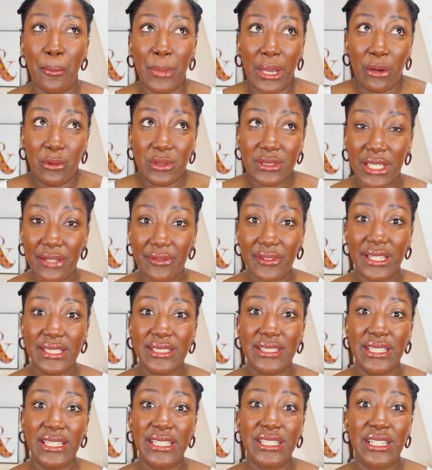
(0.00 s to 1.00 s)
But I will
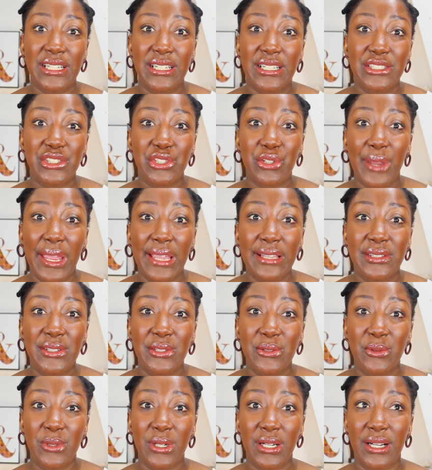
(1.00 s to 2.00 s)
definitely try
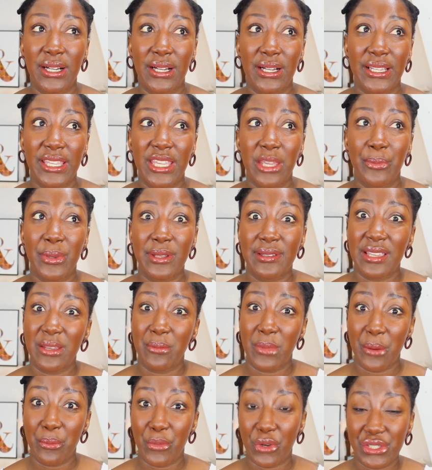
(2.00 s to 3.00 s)
to keep it
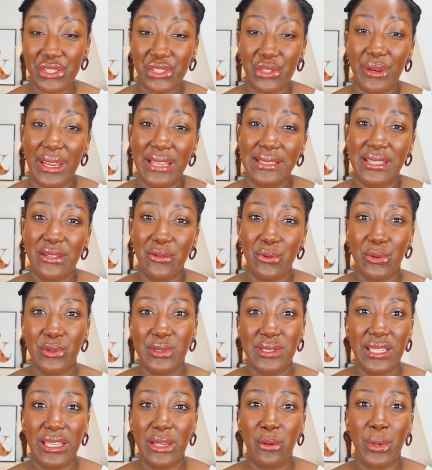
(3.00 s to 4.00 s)
in my moisturizing
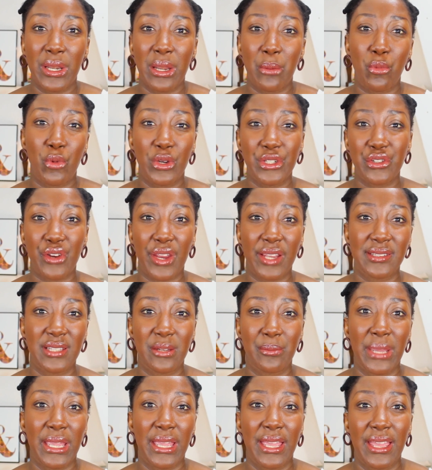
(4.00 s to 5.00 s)
routine when I'm
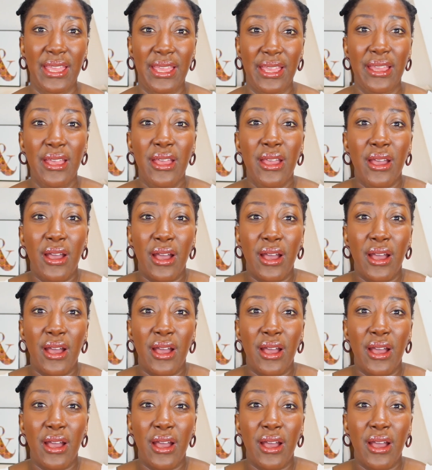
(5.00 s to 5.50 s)
moisturizing my hair